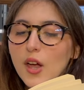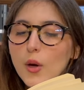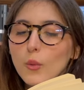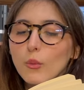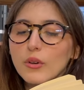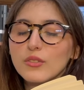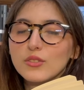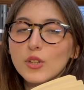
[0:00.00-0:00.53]

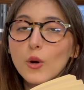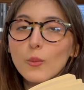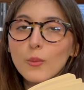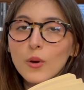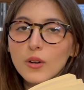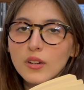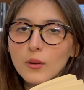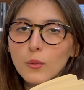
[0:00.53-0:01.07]
with no
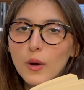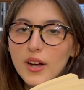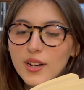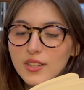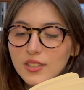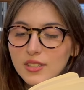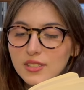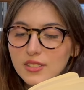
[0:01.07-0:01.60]
more
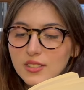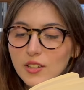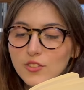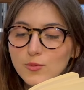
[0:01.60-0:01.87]
awareness of